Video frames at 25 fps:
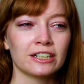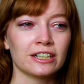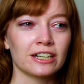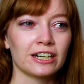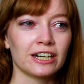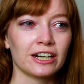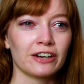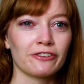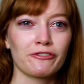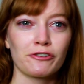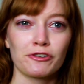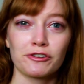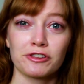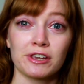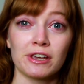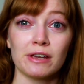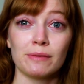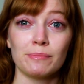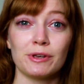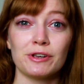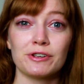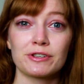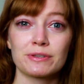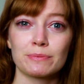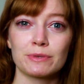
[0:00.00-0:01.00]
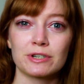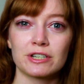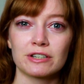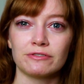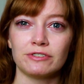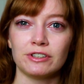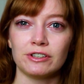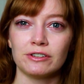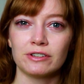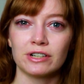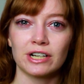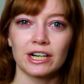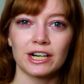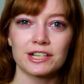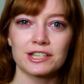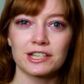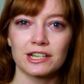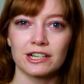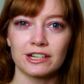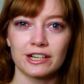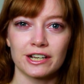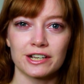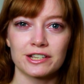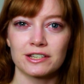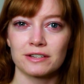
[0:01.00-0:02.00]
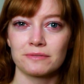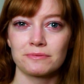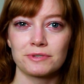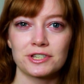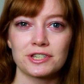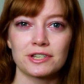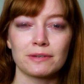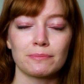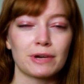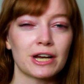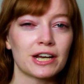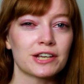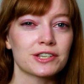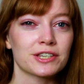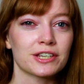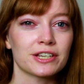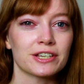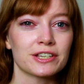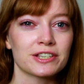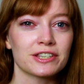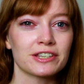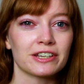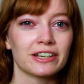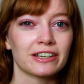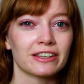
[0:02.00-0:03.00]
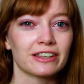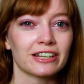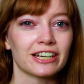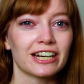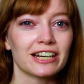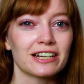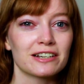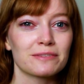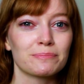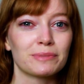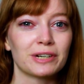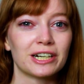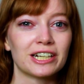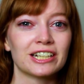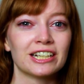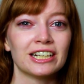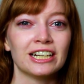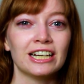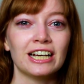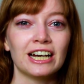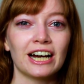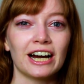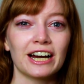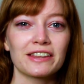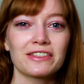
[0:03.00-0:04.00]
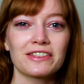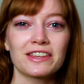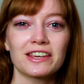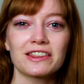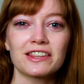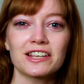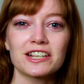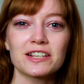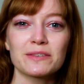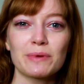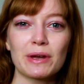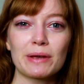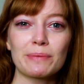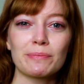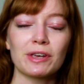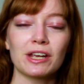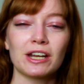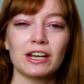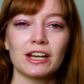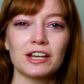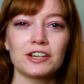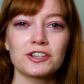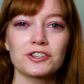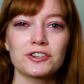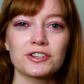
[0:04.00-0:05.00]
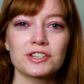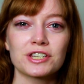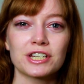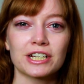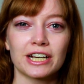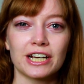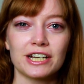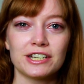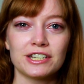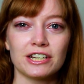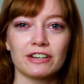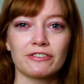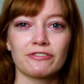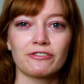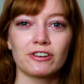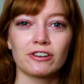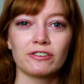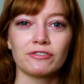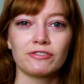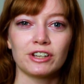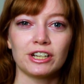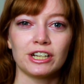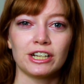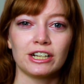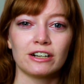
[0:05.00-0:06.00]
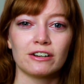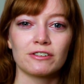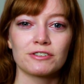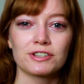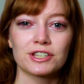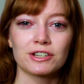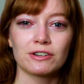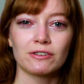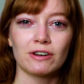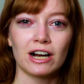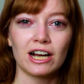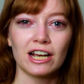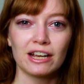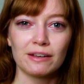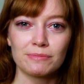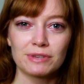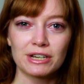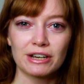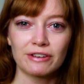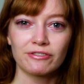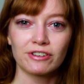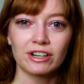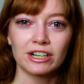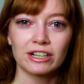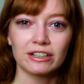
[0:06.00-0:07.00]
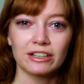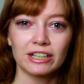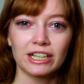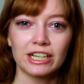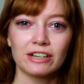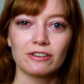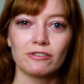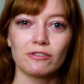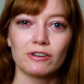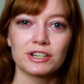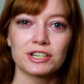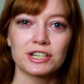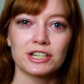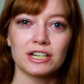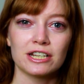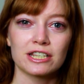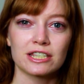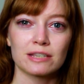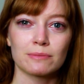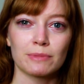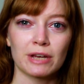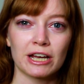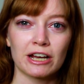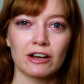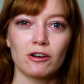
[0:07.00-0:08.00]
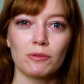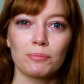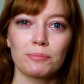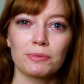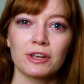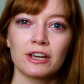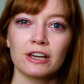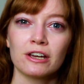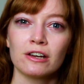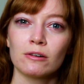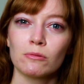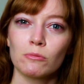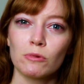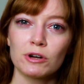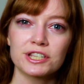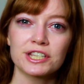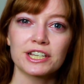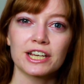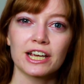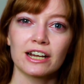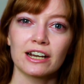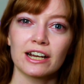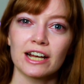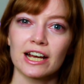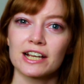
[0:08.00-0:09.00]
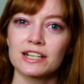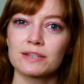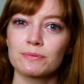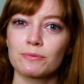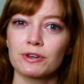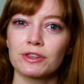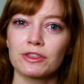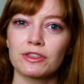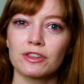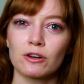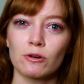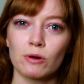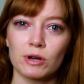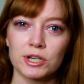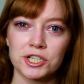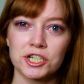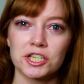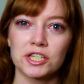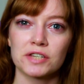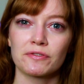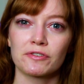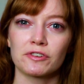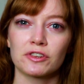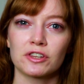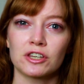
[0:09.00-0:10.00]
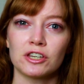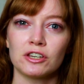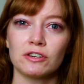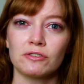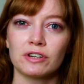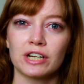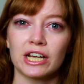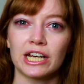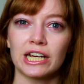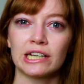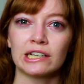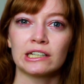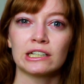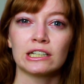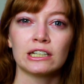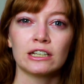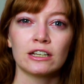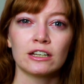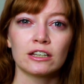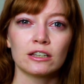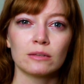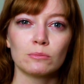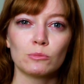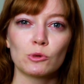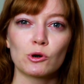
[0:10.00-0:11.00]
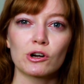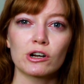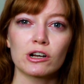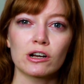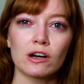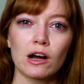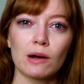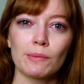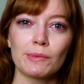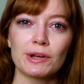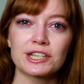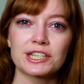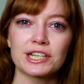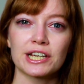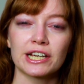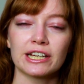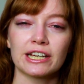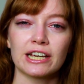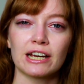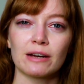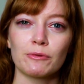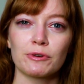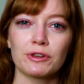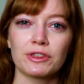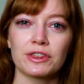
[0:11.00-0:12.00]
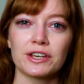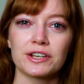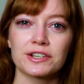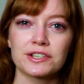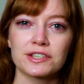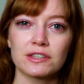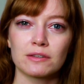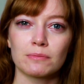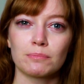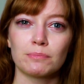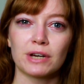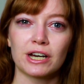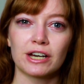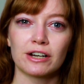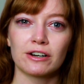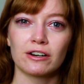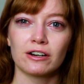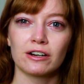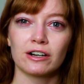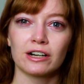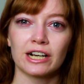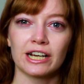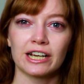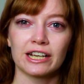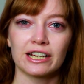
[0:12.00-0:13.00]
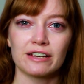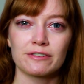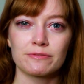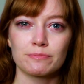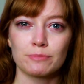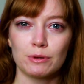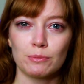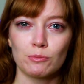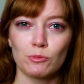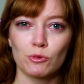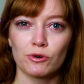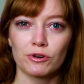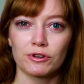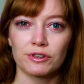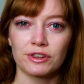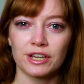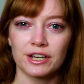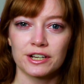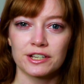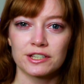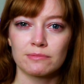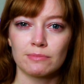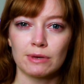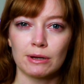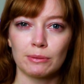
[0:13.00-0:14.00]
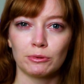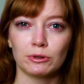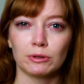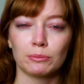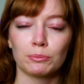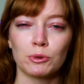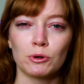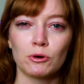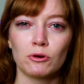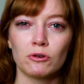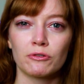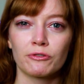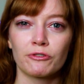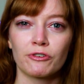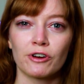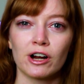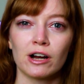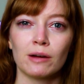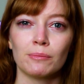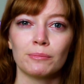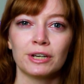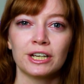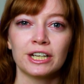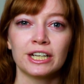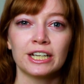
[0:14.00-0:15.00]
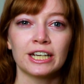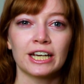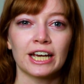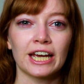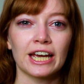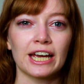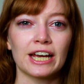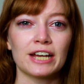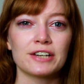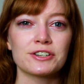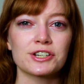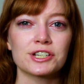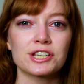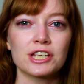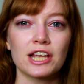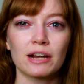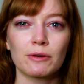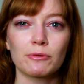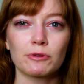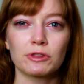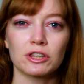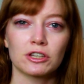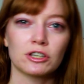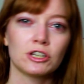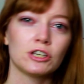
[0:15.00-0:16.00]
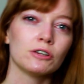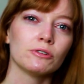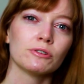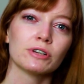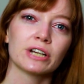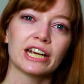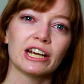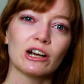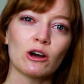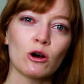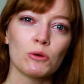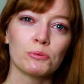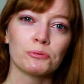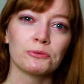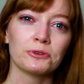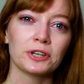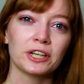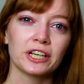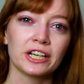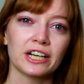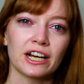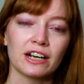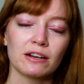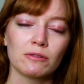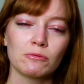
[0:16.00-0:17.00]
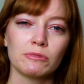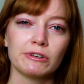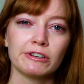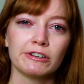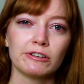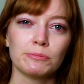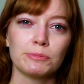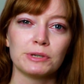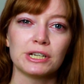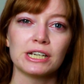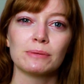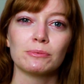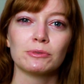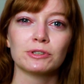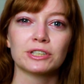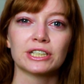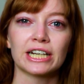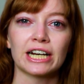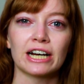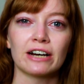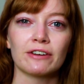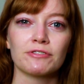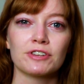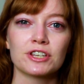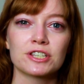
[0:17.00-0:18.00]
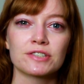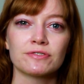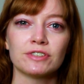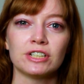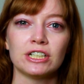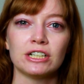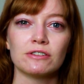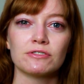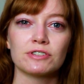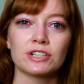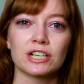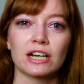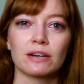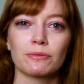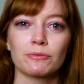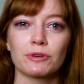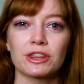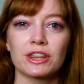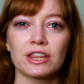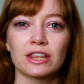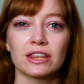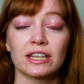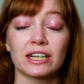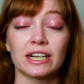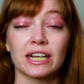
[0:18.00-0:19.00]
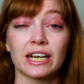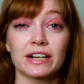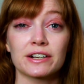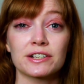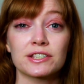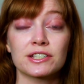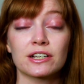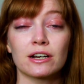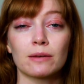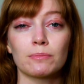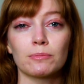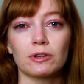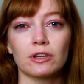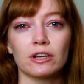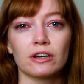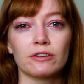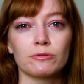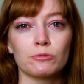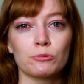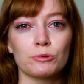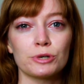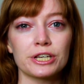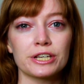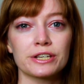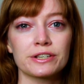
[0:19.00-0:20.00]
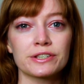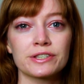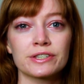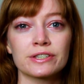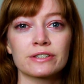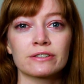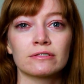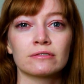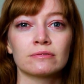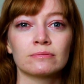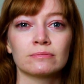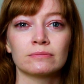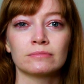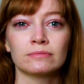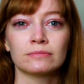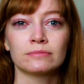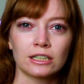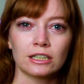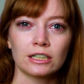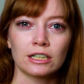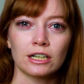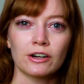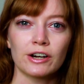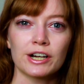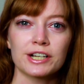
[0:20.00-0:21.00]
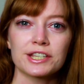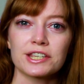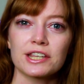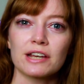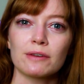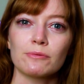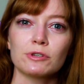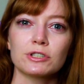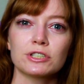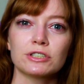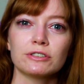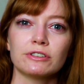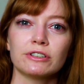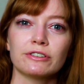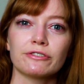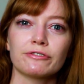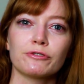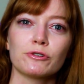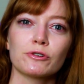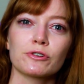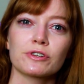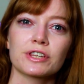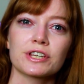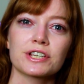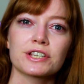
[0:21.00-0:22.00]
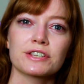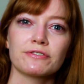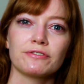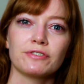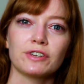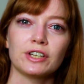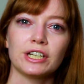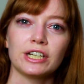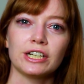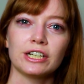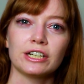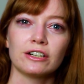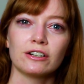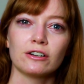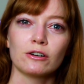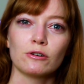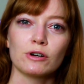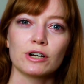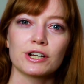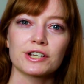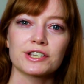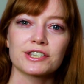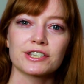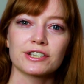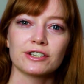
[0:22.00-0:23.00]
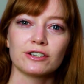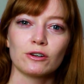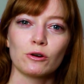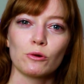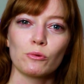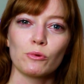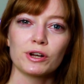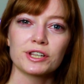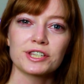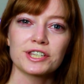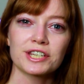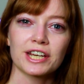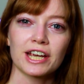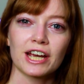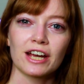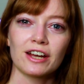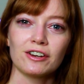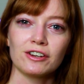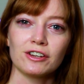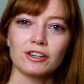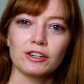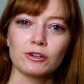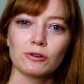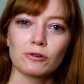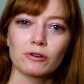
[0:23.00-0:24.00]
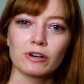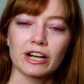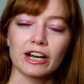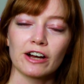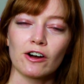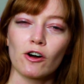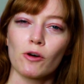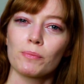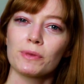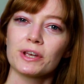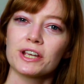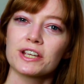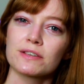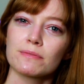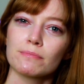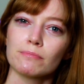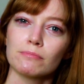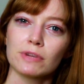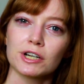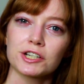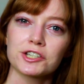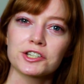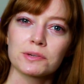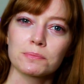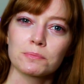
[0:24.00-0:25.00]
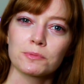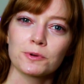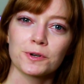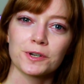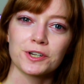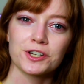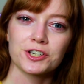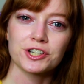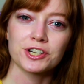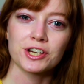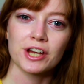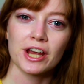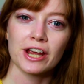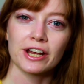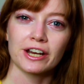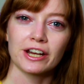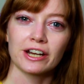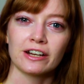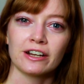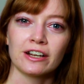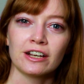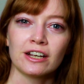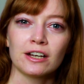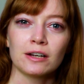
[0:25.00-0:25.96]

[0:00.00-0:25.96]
uh, for the amusement of you guys. I guess I'm just a mouse kiss like that, but I think this might be an interesting idea for a video, so I am definitely going to need some help. Once again, as with the questions for the Q&A, the more comments I get with this, the better. It gives me more things to be able to pull from. And just like with the Q&A, hopefully I will be able to have this video done within the next couple of weeks. Alright, so that will do it for this video. So once again, your help is much appreciated.